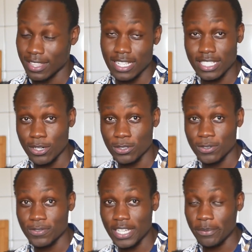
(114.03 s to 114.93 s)
that's a lot
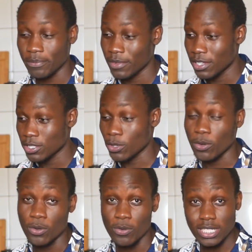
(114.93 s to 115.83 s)
of time.
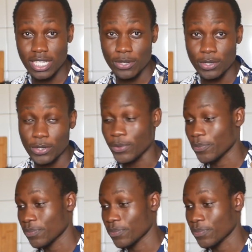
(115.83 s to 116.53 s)
So what can we do?